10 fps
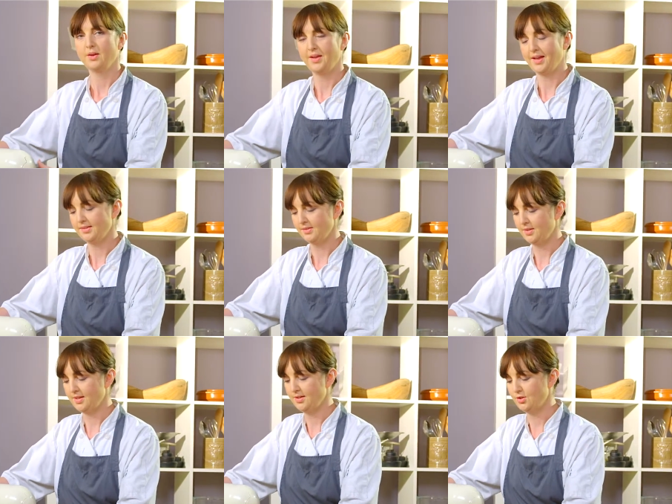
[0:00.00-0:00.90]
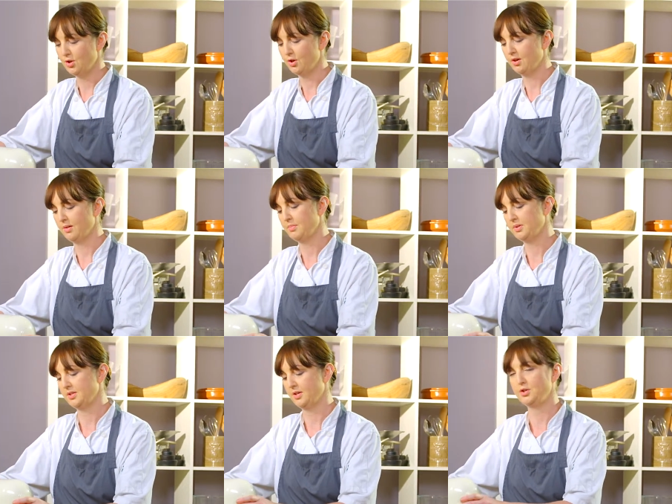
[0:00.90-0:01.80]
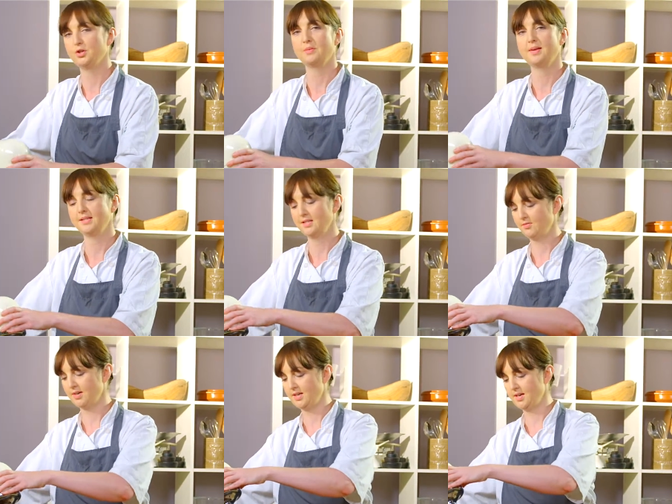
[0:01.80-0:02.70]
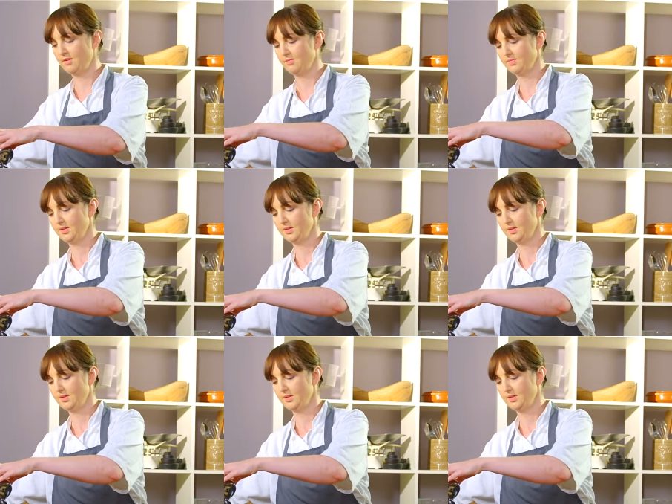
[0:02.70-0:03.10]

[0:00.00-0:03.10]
Okay, so the chocolate, butter and sugar mix is ready now.